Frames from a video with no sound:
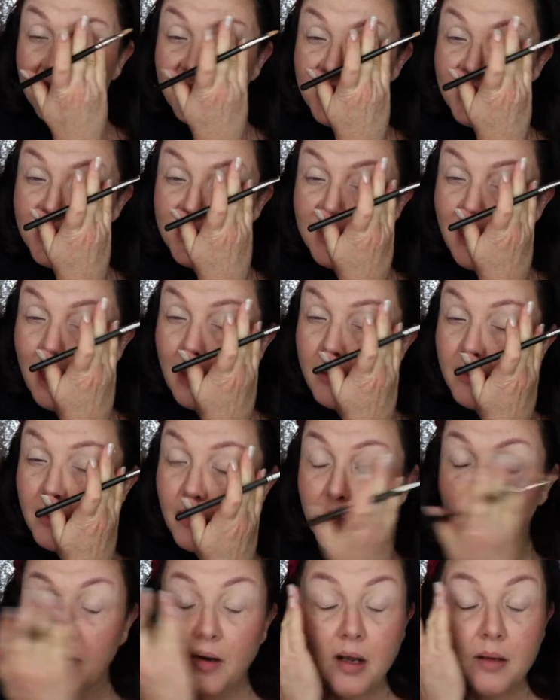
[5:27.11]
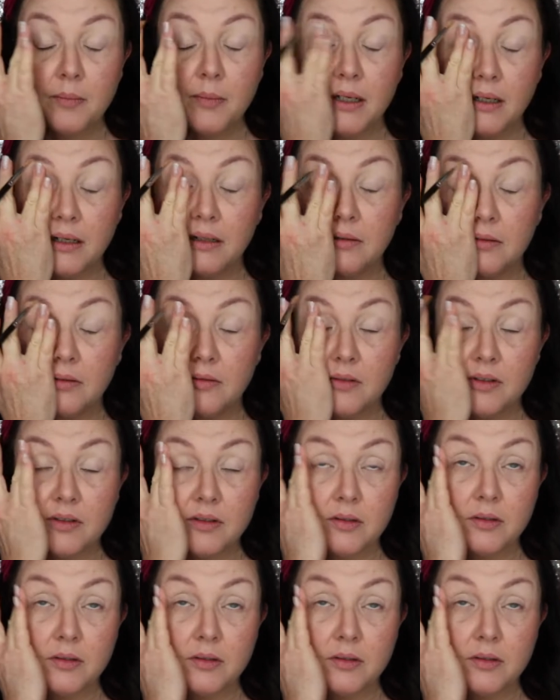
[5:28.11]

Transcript: just set the primer with